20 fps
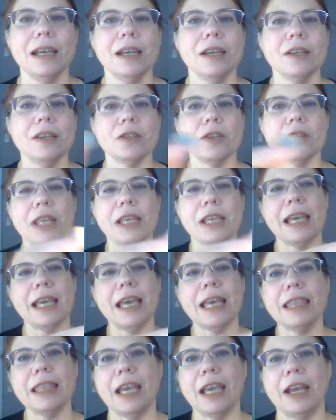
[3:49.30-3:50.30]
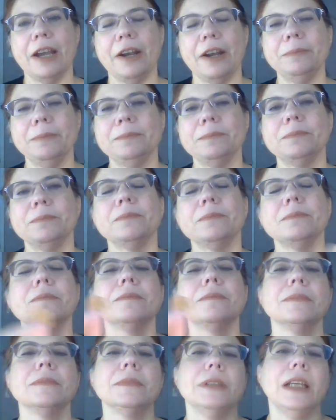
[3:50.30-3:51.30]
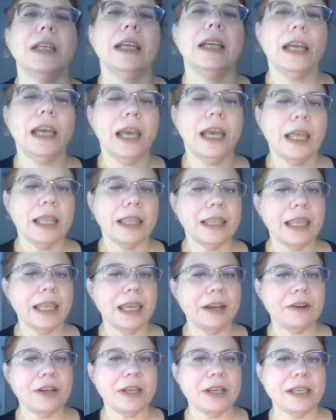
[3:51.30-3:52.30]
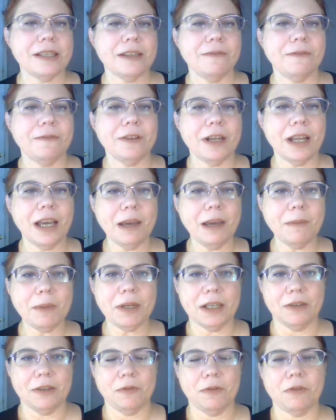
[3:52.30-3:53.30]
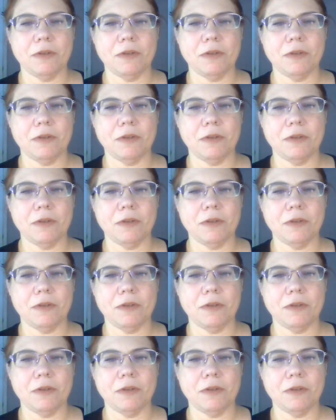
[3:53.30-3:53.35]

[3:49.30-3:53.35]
So they sat there. There is a phenomenon of